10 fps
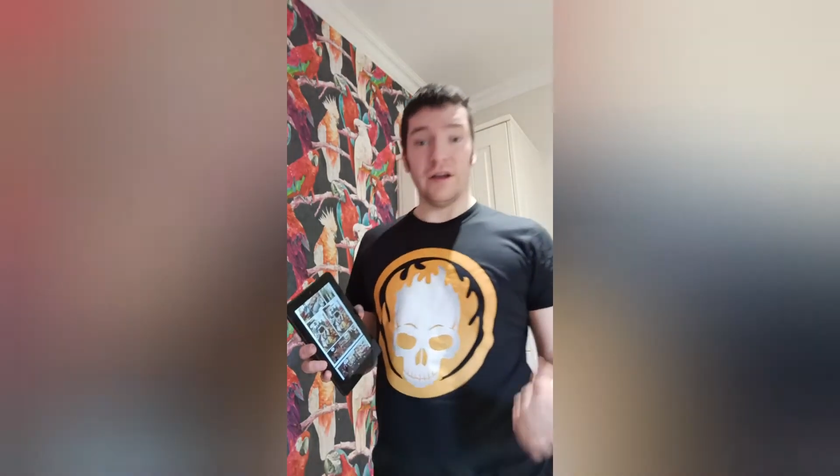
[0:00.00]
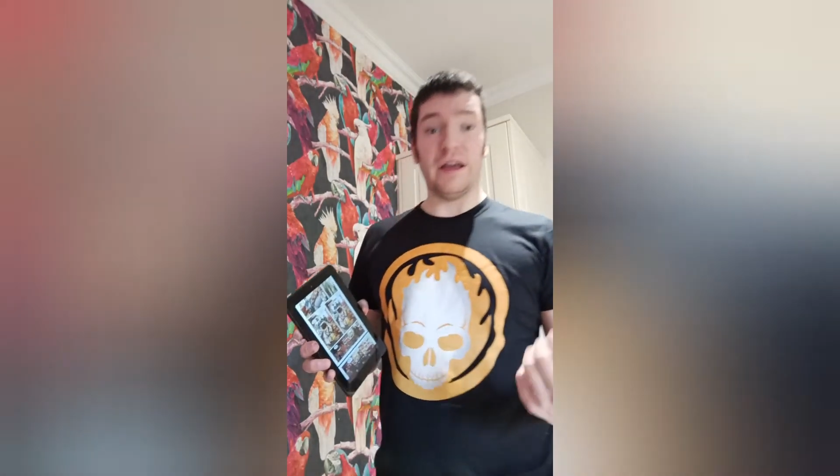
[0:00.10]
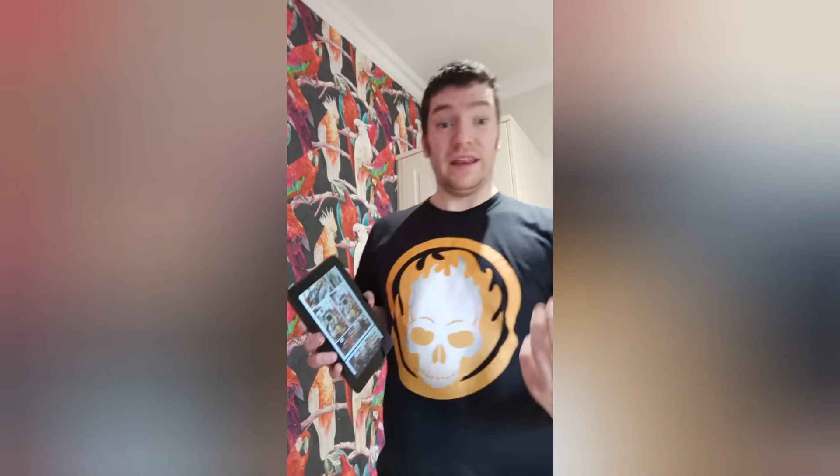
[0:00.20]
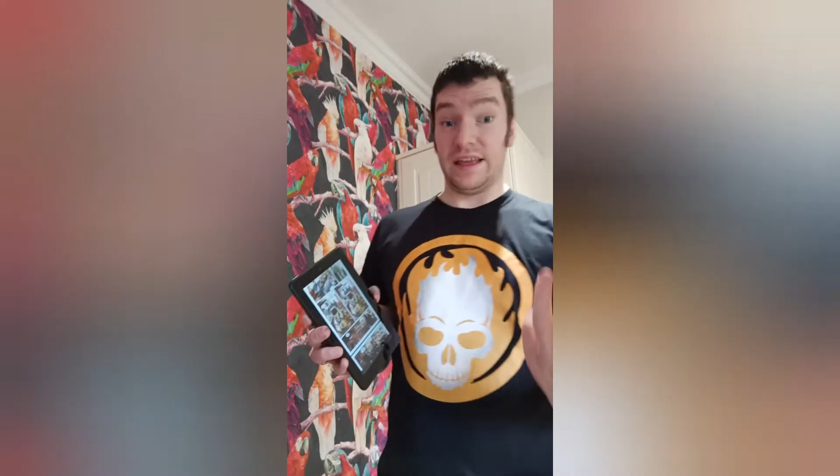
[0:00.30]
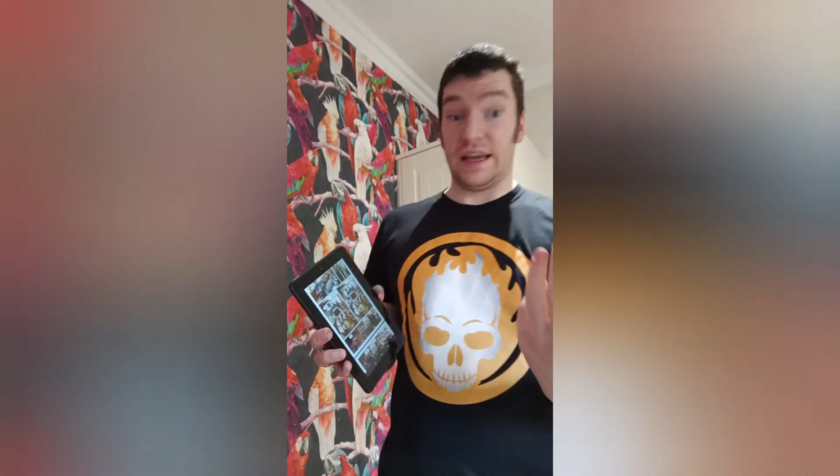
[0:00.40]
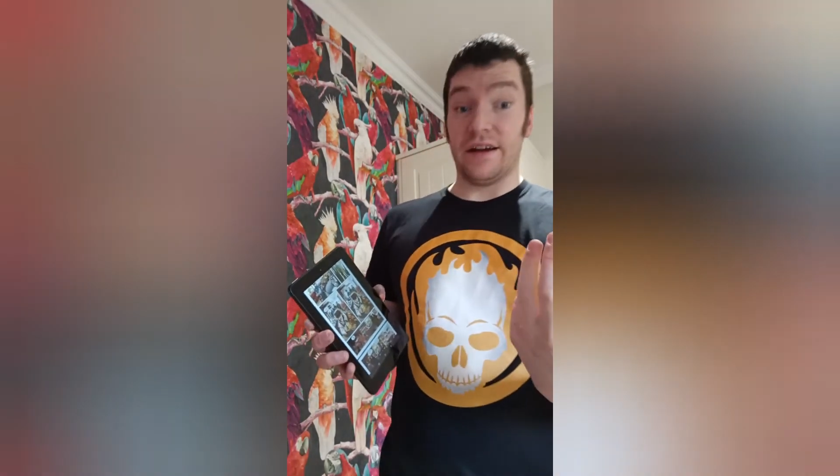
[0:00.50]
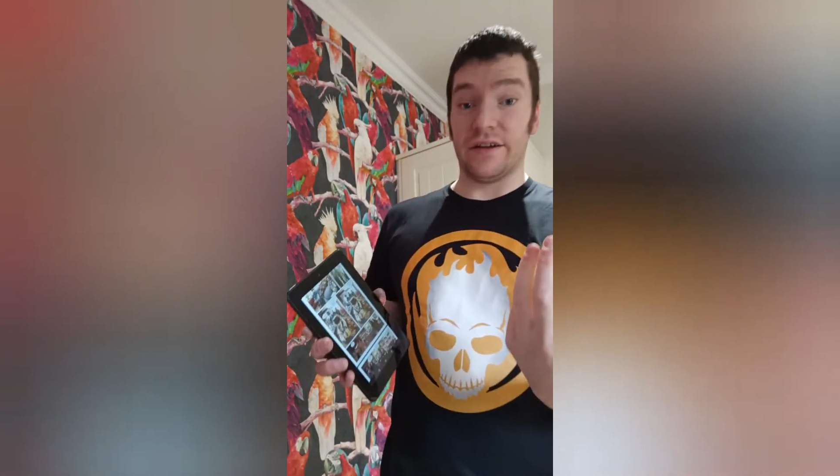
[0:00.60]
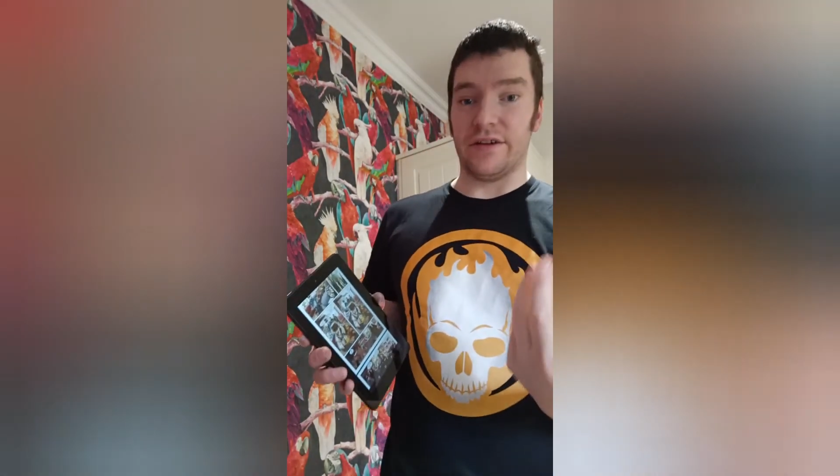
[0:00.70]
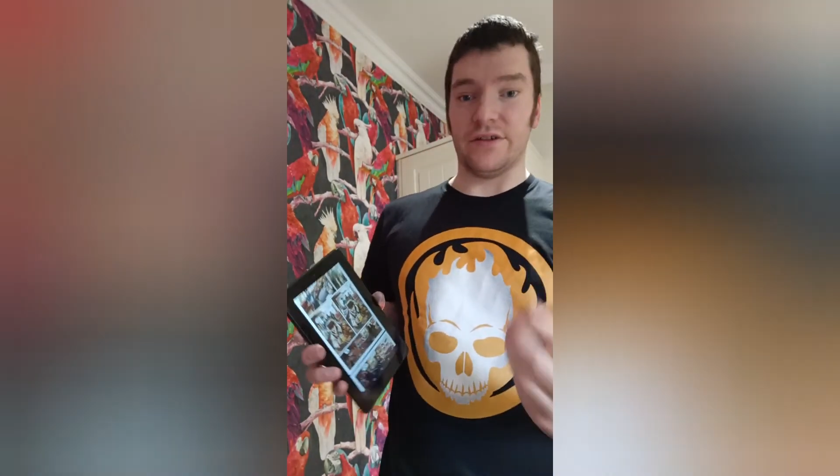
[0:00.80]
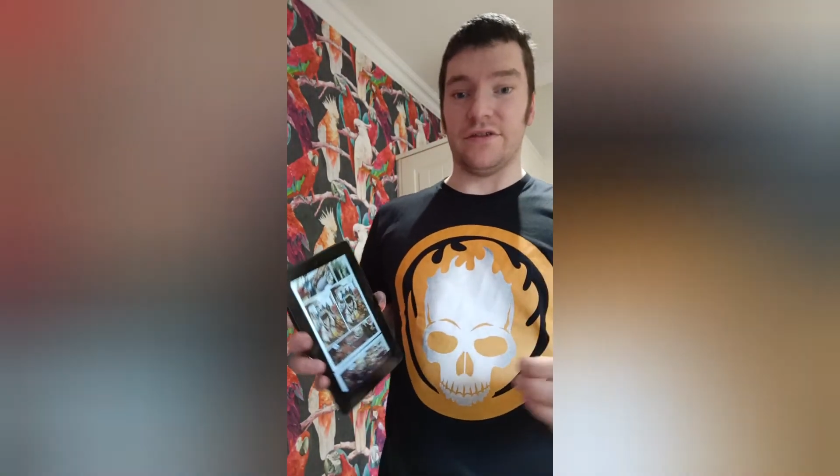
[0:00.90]
in the
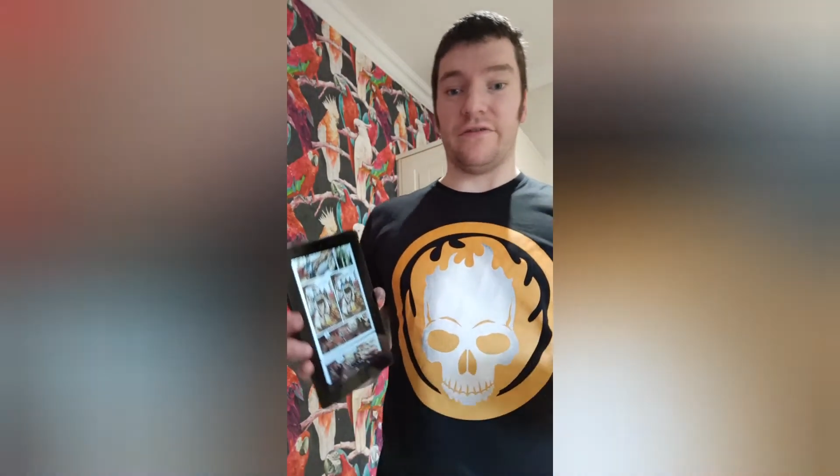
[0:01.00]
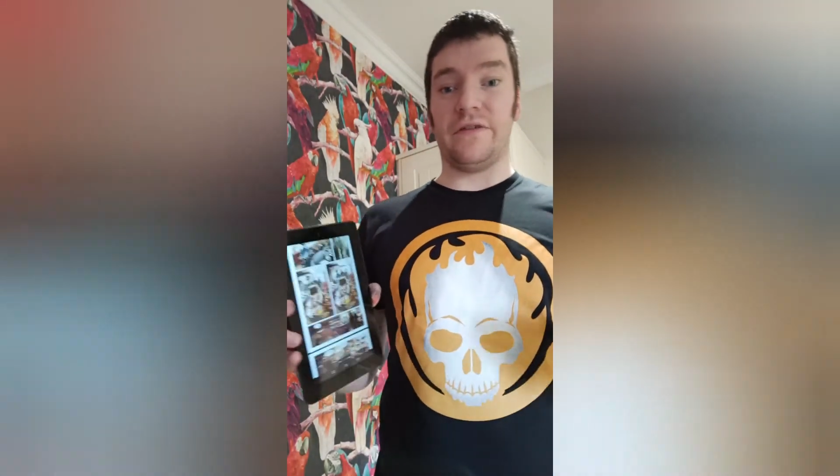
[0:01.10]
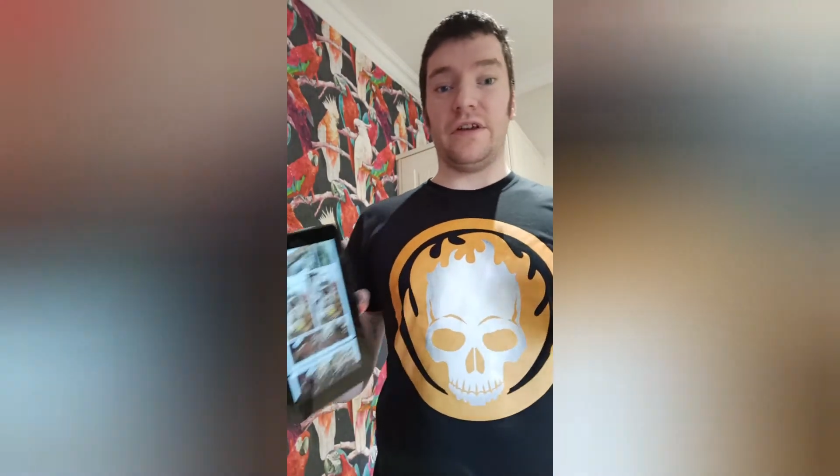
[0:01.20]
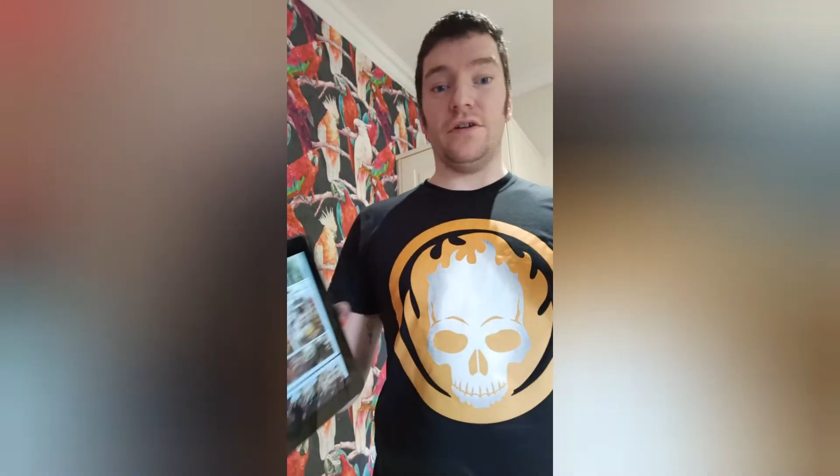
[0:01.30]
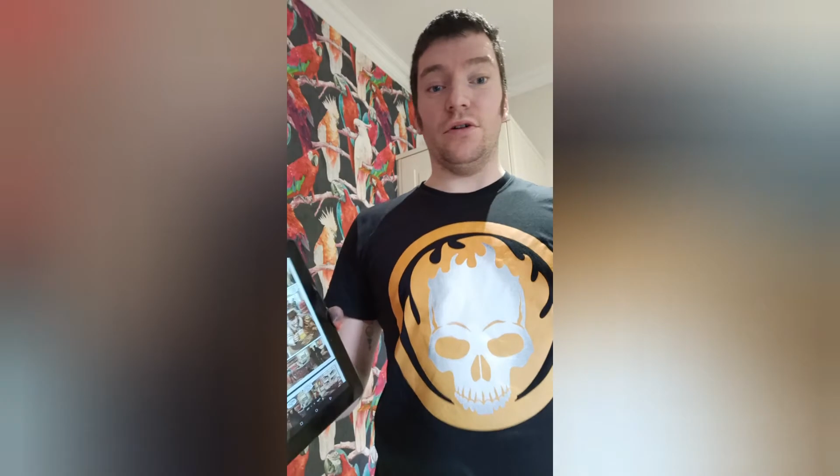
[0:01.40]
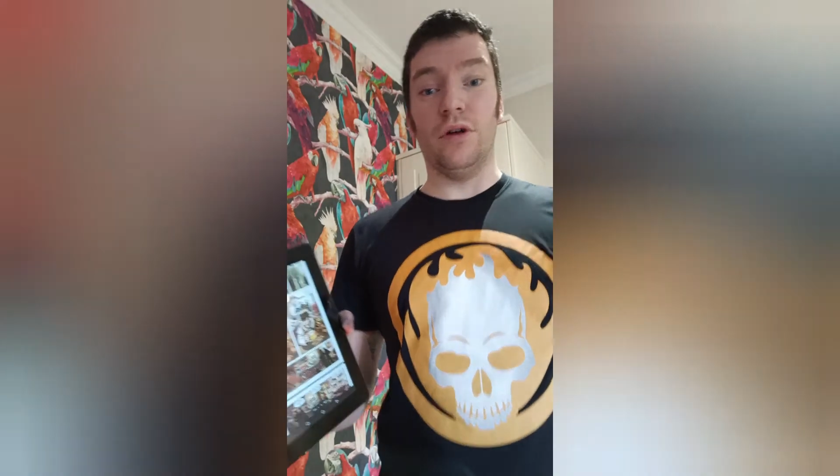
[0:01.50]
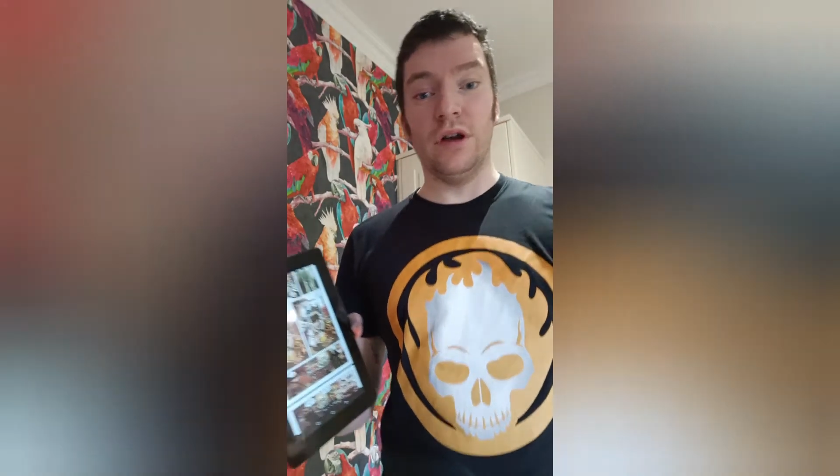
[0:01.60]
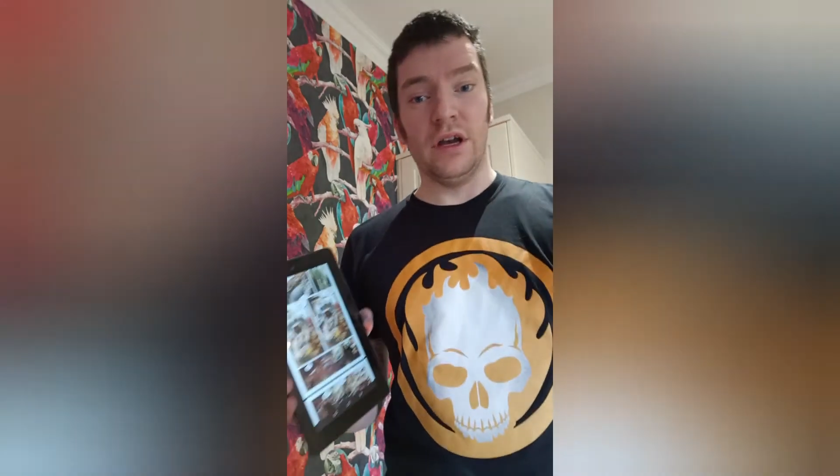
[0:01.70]
characters, you feel